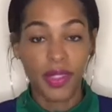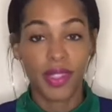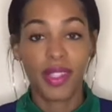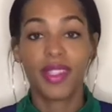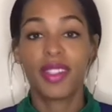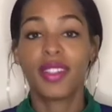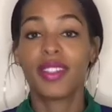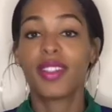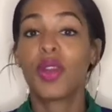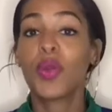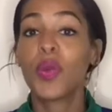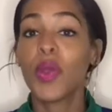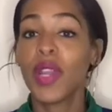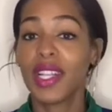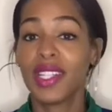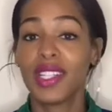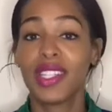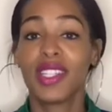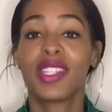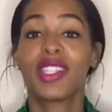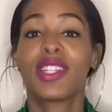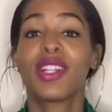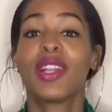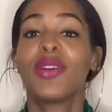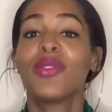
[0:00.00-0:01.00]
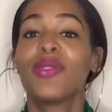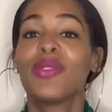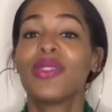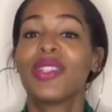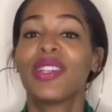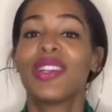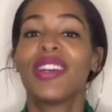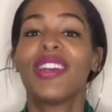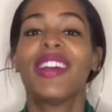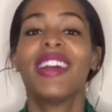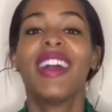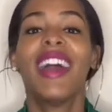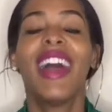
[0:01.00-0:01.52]
quick
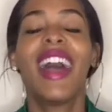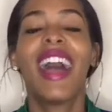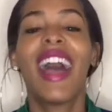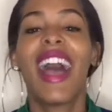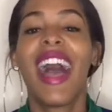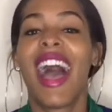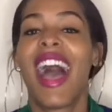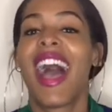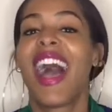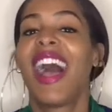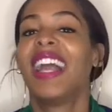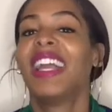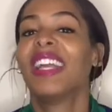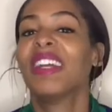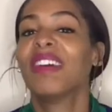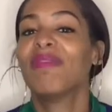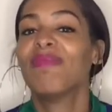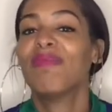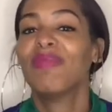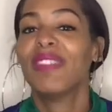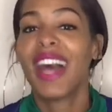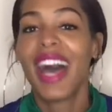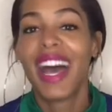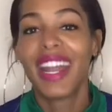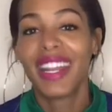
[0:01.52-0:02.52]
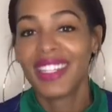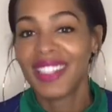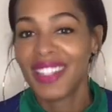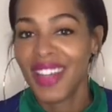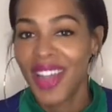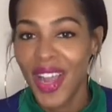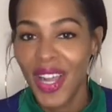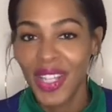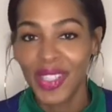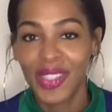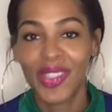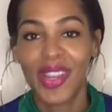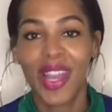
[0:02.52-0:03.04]
disclosure, I am not a
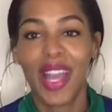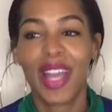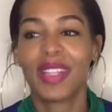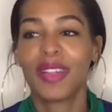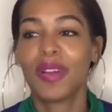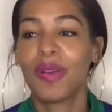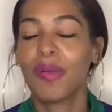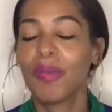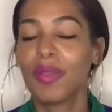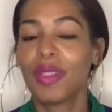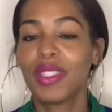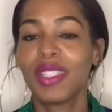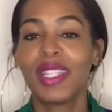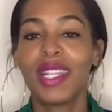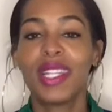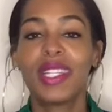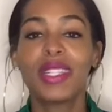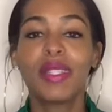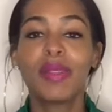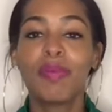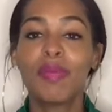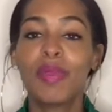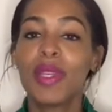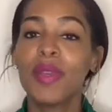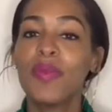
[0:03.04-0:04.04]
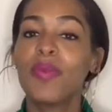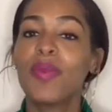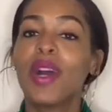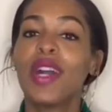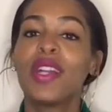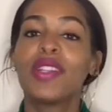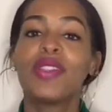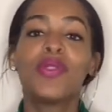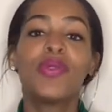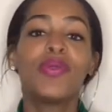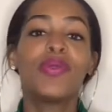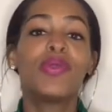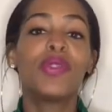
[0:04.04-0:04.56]
doctor. I don't pretend to be
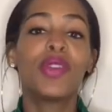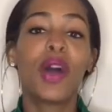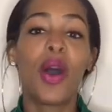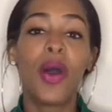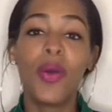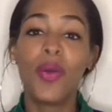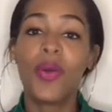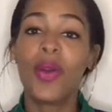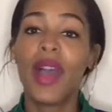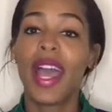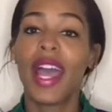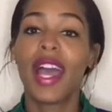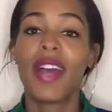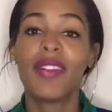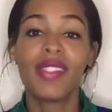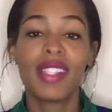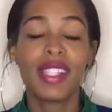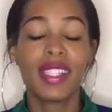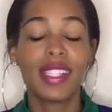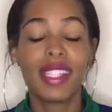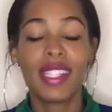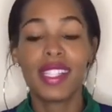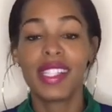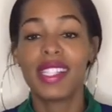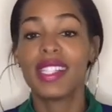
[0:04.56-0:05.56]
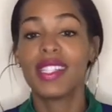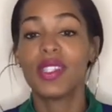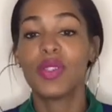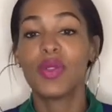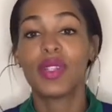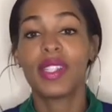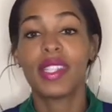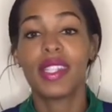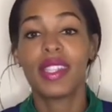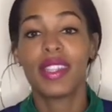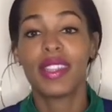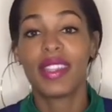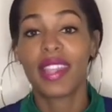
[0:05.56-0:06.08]
one. You don't have to listen to a
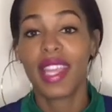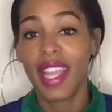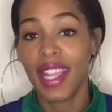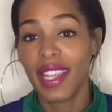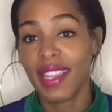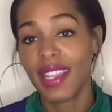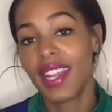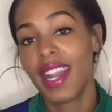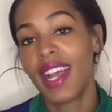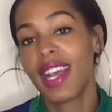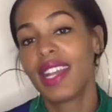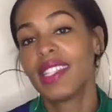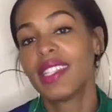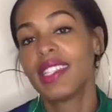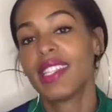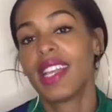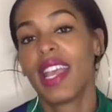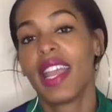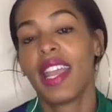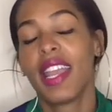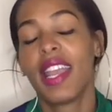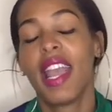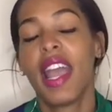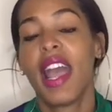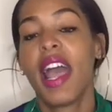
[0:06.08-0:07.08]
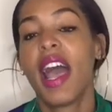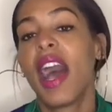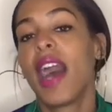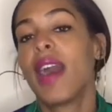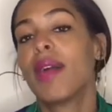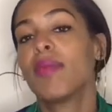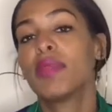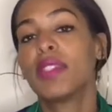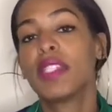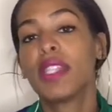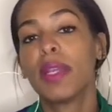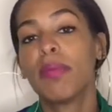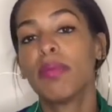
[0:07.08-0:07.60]
thing that I say. I'm
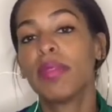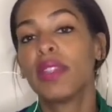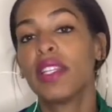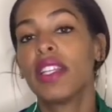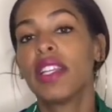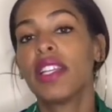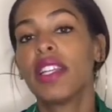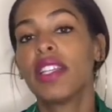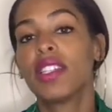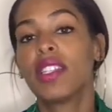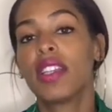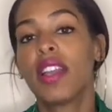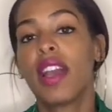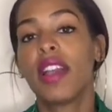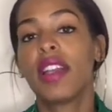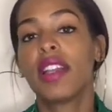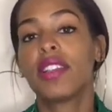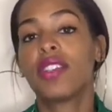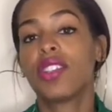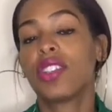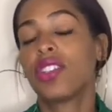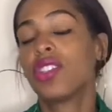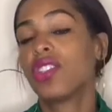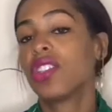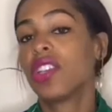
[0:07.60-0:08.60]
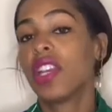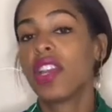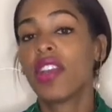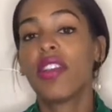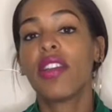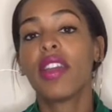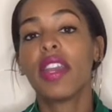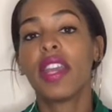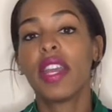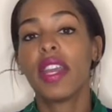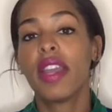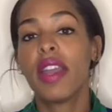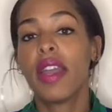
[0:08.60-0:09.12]
simply just
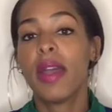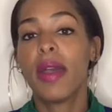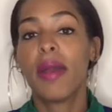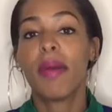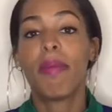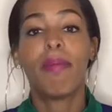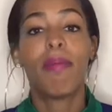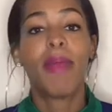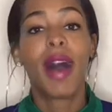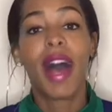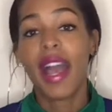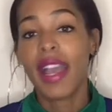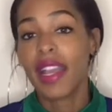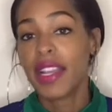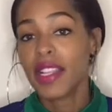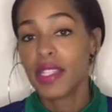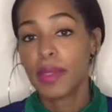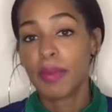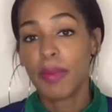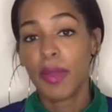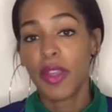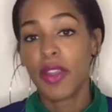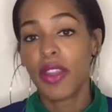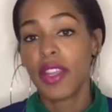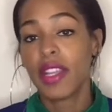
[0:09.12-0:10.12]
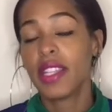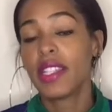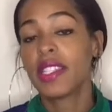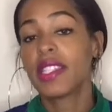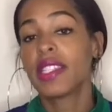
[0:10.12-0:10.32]
sharing my experience,